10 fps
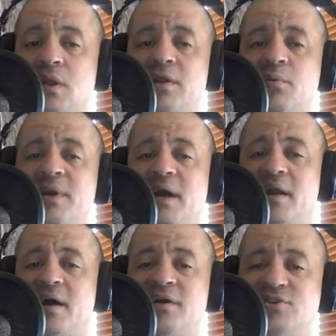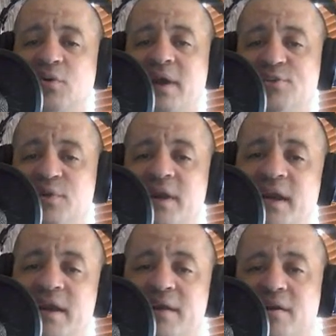And we got Joe
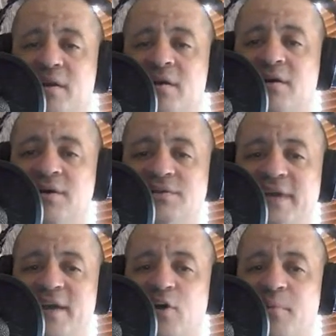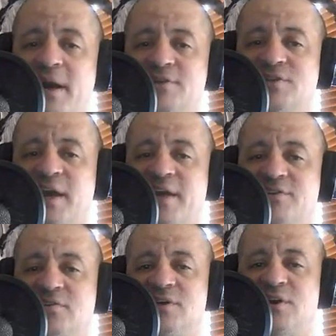Hendry and Dango
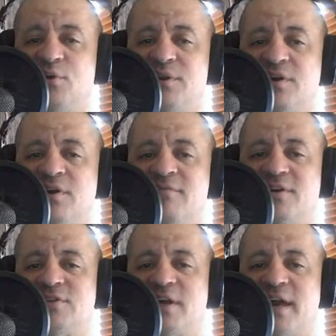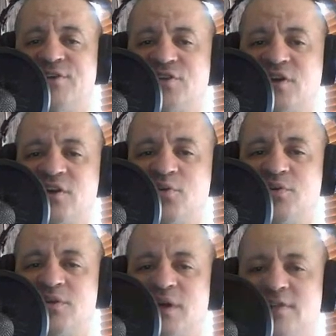backstage continuing their investigation on who
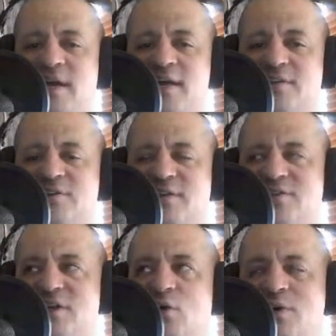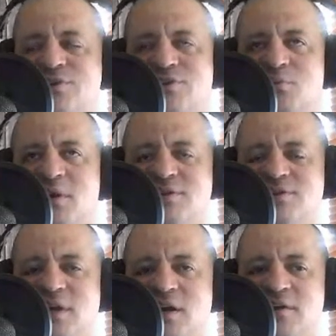attacked Santino. I saw someone on
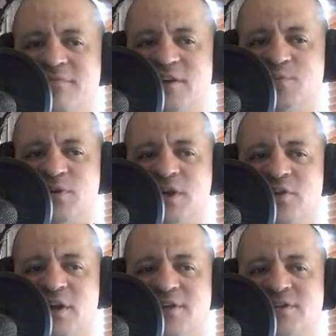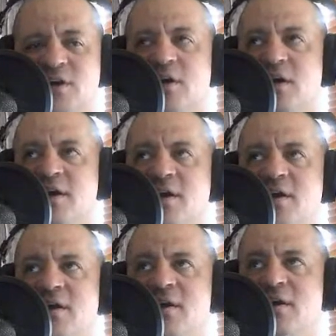Facebook the other day say,
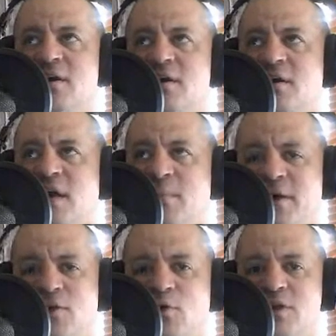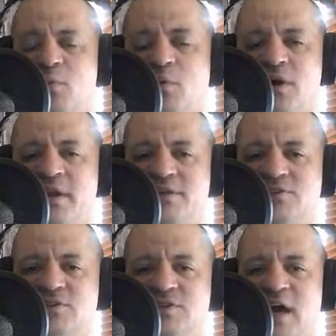am I the only one that's
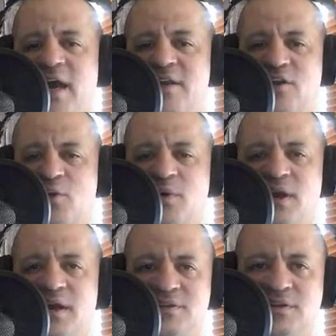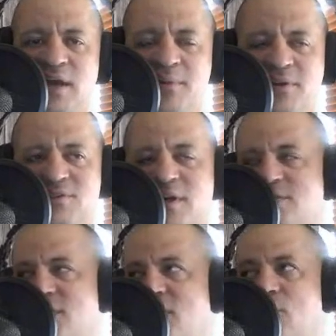just dying to know what happened to
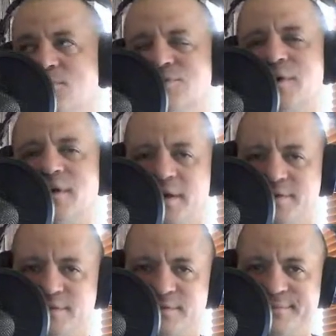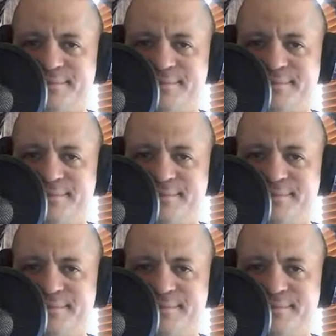Santino? I'm just like, yes.